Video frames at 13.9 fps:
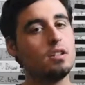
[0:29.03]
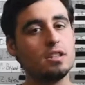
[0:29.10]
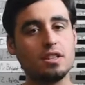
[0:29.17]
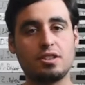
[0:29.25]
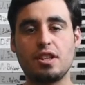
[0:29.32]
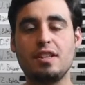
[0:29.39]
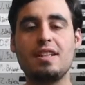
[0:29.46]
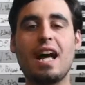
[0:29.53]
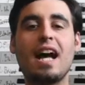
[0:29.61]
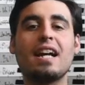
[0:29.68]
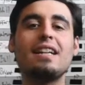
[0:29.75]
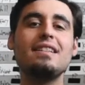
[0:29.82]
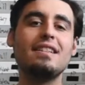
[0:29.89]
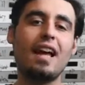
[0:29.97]
Listen,
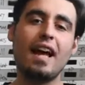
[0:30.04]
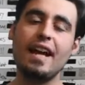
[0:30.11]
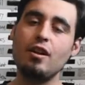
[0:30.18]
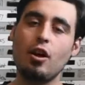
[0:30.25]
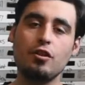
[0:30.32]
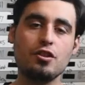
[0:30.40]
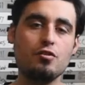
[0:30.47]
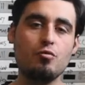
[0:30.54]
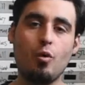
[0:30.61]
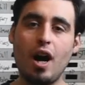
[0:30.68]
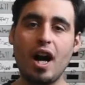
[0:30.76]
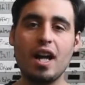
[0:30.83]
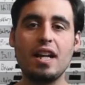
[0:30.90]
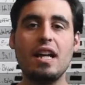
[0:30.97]
knock his height all you
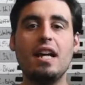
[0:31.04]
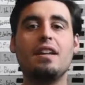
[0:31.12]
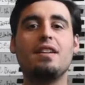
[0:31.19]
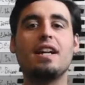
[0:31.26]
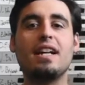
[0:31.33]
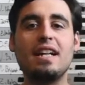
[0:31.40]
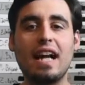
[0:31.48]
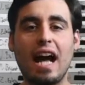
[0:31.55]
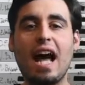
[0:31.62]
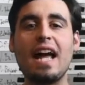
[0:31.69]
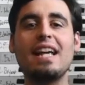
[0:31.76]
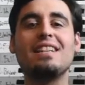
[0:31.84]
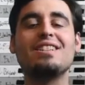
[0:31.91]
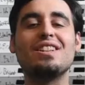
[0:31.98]
want. The
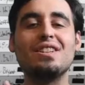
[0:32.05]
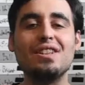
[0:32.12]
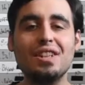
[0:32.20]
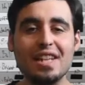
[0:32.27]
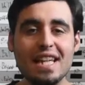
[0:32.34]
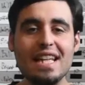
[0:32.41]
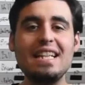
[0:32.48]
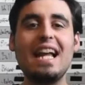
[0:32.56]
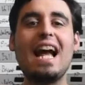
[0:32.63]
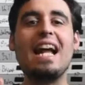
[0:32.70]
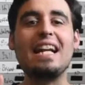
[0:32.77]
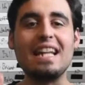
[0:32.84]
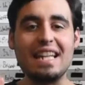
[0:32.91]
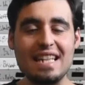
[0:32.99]
guy is elite
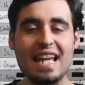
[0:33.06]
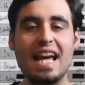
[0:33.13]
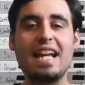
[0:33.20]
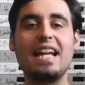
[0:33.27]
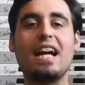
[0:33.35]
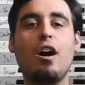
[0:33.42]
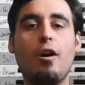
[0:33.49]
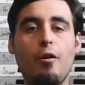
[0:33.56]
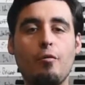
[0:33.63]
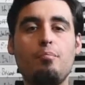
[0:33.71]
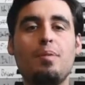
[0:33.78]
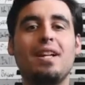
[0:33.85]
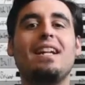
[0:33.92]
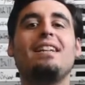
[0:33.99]
at getting
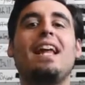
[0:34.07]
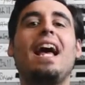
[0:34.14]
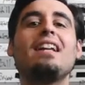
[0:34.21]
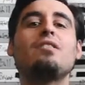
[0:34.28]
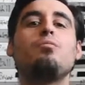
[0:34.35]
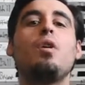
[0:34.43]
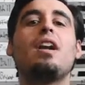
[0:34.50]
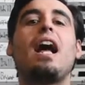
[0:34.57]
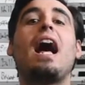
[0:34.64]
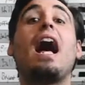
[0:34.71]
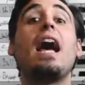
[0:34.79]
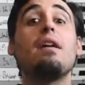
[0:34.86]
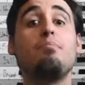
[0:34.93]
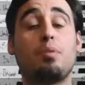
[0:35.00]
open, and that's what
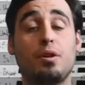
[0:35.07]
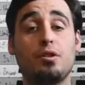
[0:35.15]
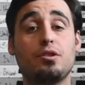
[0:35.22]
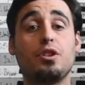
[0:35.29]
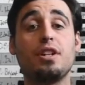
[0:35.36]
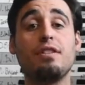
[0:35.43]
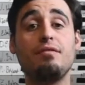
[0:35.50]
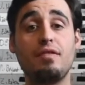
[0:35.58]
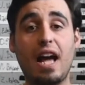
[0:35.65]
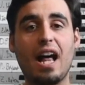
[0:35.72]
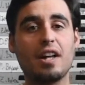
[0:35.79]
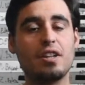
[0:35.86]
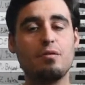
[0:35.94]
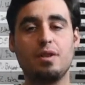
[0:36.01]
I personally
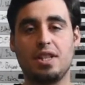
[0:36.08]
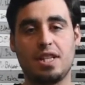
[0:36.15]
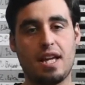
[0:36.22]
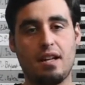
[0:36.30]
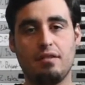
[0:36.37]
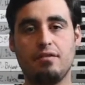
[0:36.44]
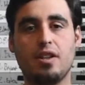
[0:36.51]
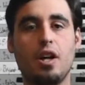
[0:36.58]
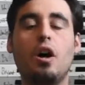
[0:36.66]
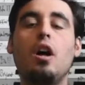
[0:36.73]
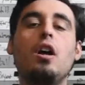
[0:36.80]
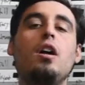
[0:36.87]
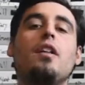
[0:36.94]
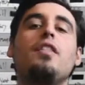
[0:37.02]
value in the NFL.
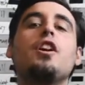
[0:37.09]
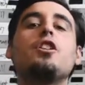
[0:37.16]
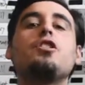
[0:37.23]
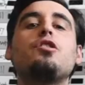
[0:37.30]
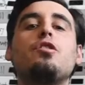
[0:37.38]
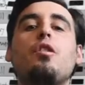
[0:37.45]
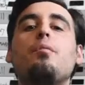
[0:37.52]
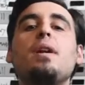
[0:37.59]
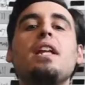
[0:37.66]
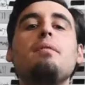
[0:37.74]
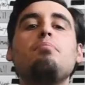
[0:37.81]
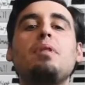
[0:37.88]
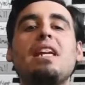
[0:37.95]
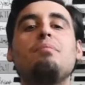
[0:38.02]
There are so
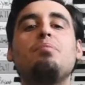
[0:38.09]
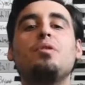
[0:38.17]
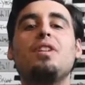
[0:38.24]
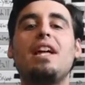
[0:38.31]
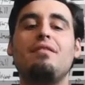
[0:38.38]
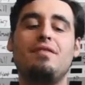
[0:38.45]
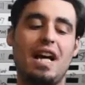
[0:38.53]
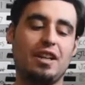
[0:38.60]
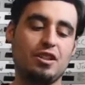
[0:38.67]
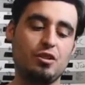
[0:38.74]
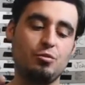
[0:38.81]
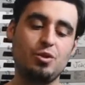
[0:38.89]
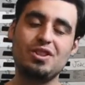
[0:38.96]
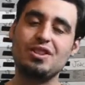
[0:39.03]
many people that
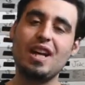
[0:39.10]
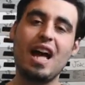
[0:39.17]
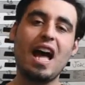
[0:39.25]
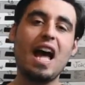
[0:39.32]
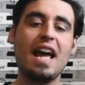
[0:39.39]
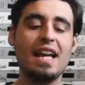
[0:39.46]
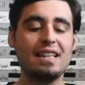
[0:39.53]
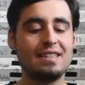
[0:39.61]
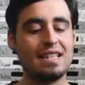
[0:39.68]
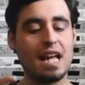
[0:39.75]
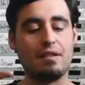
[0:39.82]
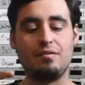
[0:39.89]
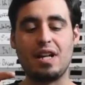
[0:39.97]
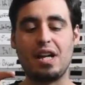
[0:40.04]
value size,
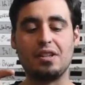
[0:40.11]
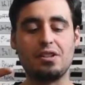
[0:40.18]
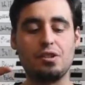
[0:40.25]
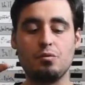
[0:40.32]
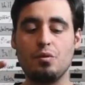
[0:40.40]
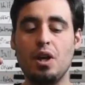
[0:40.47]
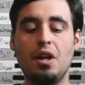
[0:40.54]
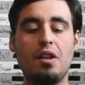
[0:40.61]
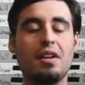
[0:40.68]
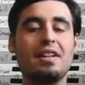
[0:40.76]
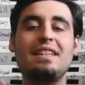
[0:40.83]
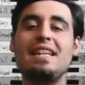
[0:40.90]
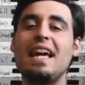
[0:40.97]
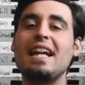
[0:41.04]
that value
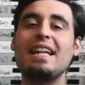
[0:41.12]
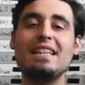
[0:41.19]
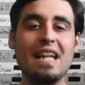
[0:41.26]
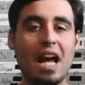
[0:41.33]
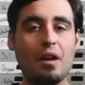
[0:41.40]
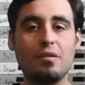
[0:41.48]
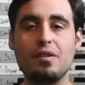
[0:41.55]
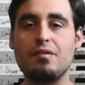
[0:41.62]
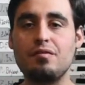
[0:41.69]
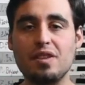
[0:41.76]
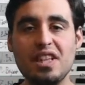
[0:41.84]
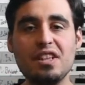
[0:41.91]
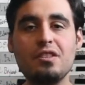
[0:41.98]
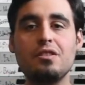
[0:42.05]
getting down the
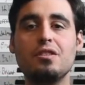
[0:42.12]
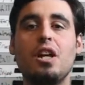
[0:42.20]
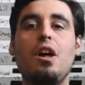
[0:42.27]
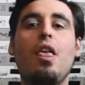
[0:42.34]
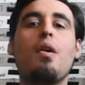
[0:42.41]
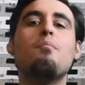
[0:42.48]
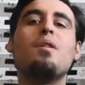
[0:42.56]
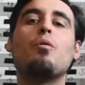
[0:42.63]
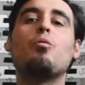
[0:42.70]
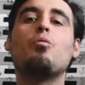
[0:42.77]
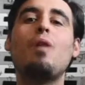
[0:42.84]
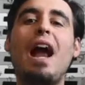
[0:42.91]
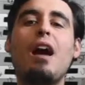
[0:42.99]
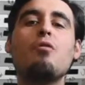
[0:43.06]
field, but
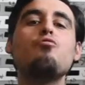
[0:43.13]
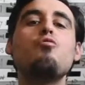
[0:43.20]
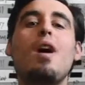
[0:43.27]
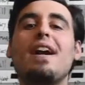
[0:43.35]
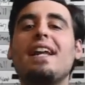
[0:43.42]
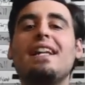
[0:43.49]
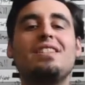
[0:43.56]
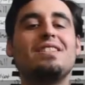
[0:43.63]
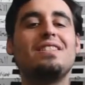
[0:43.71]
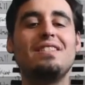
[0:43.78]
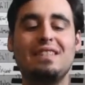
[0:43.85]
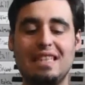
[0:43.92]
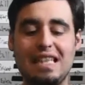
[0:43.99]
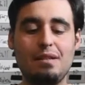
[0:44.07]
route running
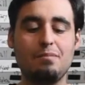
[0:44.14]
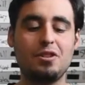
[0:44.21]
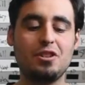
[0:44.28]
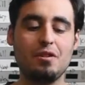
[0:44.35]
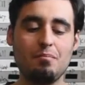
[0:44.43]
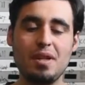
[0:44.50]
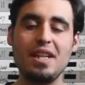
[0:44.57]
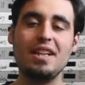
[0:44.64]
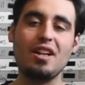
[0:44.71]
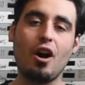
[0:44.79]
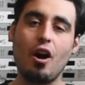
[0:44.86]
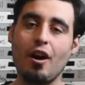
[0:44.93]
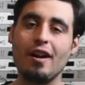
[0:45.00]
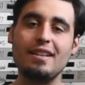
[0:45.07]
just seems to be an
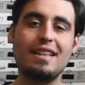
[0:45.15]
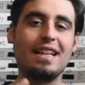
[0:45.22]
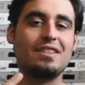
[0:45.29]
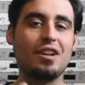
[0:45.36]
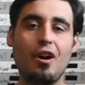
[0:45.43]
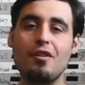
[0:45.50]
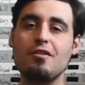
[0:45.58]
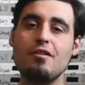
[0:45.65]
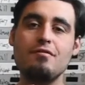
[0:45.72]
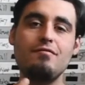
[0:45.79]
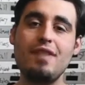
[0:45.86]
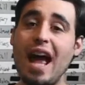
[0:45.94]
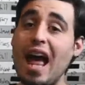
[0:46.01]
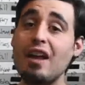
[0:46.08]
art that's
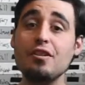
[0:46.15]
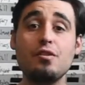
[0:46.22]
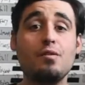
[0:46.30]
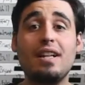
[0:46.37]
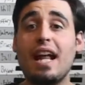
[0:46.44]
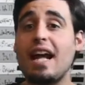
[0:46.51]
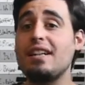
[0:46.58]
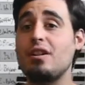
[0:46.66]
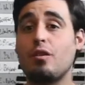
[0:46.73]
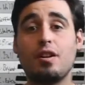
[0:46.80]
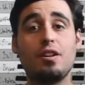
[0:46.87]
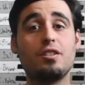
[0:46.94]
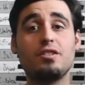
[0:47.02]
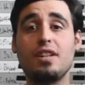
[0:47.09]
undervalued, and I don't
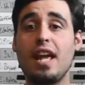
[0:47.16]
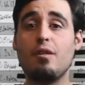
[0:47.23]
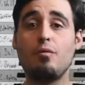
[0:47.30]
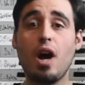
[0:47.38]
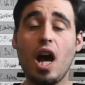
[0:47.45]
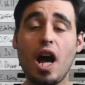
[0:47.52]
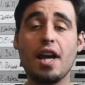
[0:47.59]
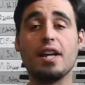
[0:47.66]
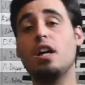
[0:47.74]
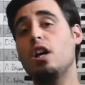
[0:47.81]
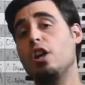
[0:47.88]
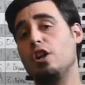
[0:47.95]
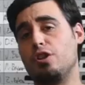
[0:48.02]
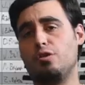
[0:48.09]
understand why.
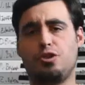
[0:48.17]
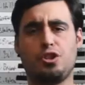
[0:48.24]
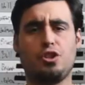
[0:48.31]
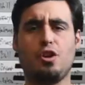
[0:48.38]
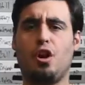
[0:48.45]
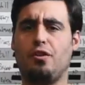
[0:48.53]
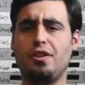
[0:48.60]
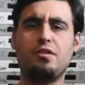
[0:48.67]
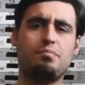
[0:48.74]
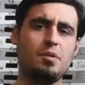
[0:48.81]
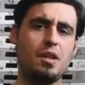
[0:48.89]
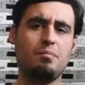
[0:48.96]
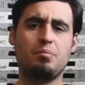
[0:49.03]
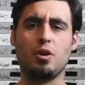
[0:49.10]
You see all these
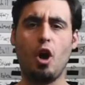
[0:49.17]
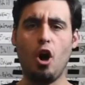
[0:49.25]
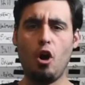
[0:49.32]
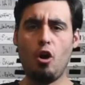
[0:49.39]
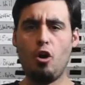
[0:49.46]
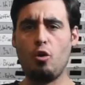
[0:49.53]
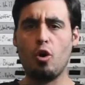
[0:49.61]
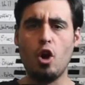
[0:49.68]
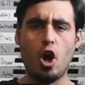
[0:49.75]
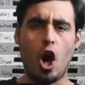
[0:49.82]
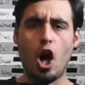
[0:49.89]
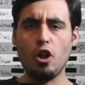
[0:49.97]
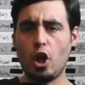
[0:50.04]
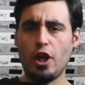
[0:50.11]
people, oh,
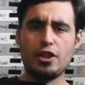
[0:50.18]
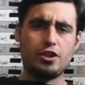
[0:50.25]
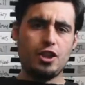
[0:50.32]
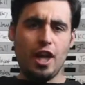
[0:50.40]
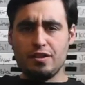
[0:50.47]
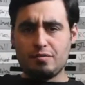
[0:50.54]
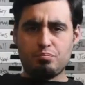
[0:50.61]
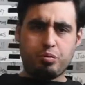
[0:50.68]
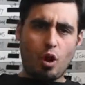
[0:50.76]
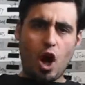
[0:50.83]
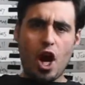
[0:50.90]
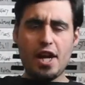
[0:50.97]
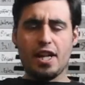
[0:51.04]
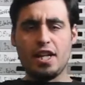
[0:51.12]
I like Des
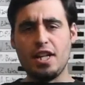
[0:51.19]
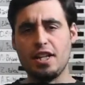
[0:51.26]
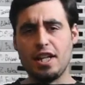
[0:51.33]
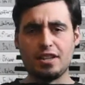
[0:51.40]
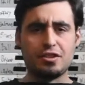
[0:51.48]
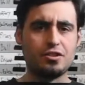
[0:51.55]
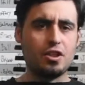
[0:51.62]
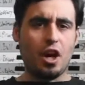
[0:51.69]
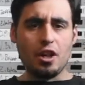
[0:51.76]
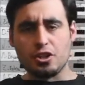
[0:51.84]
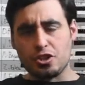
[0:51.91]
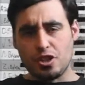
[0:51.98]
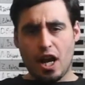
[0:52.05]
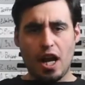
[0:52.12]
Bryant, he gets
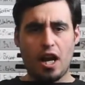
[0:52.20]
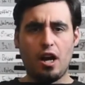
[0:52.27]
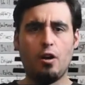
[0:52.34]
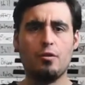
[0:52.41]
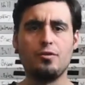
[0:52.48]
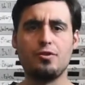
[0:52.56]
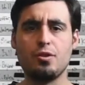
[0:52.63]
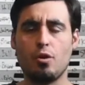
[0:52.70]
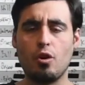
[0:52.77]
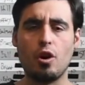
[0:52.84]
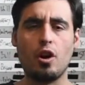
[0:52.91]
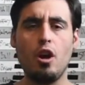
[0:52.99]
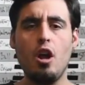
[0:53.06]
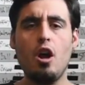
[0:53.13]
touchdowns,
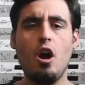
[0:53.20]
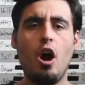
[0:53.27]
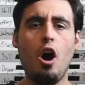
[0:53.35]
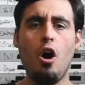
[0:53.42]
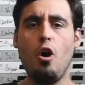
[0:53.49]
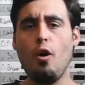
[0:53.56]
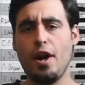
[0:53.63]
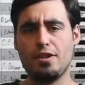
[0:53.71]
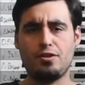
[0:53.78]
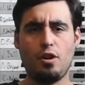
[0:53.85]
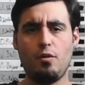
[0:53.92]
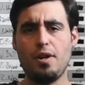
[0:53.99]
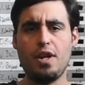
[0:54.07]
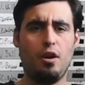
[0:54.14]
or oh,
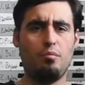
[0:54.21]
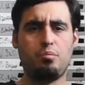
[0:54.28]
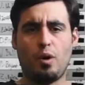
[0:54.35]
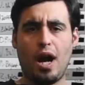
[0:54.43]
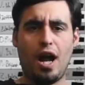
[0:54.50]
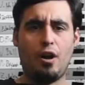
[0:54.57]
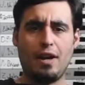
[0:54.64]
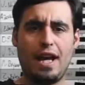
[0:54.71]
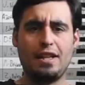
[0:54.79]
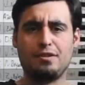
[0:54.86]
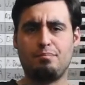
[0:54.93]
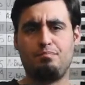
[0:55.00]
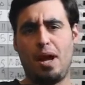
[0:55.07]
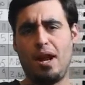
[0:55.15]
Antonio Brown
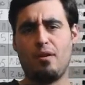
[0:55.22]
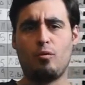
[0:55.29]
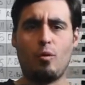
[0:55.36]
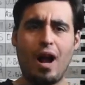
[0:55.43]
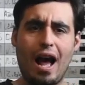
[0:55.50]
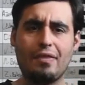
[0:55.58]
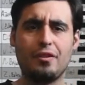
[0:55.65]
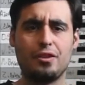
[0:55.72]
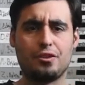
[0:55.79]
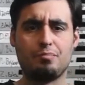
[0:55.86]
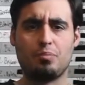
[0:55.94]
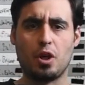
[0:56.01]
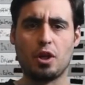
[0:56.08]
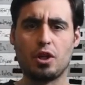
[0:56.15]
has Ben
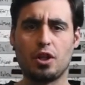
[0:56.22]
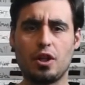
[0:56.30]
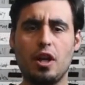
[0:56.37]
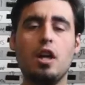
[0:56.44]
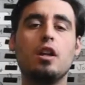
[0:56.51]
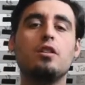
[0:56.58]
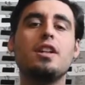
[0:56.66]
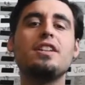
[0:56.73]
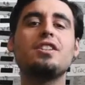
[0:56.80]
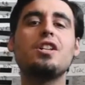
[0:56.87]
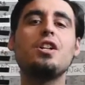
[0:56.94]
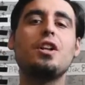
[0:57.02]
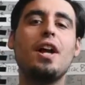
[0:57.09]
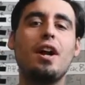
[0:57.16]
Roethlisberger. Let's
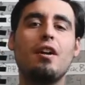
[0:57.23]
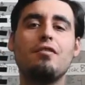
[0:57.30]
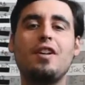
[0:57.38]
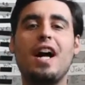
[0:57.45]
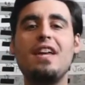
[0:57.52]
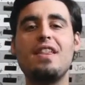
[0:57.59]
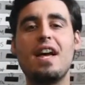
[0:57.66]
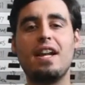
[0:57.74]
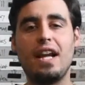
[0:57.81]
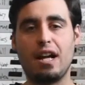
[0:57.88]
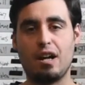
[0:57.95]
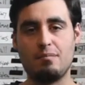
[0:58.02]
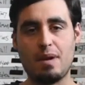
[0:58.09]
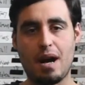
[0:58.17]
clarify that
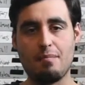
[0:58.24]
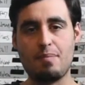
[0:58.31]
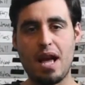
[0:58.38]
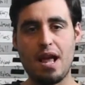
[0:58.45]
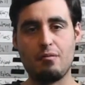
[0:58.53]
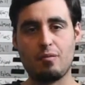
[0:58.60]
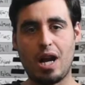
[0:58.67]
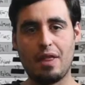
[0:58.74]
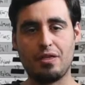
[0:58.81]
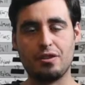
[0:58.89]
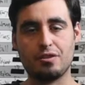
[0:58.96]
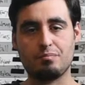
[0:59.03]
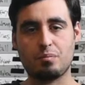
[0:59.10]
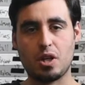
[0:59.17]
air about Ben
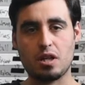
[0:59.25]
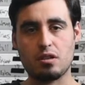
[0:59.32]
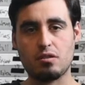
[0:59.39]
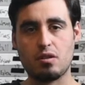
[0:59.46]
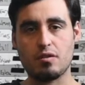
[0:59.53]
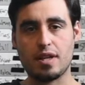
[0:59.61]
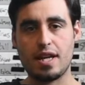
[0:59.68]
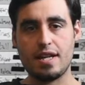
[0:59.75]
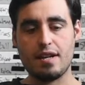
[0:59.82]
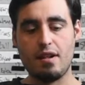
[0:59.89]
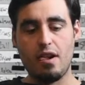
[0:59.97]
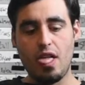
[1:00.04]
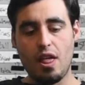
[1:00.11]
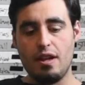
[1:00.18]
Roethlisberger, okay?
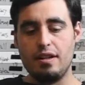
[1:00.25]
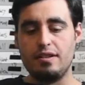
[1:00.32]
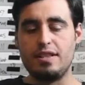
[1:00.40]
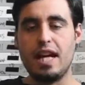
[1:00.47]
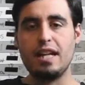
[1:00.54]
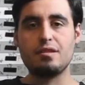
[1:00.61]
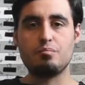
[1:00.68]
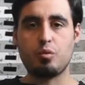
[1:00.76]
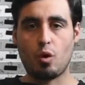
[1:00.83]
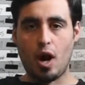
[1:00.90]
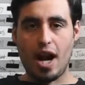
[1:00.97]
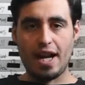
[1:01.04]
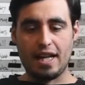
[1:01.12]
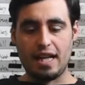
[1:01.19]
Des
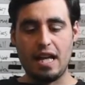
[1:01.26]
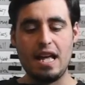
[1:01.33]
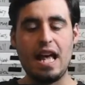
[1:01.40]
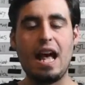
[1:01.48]
Bryant.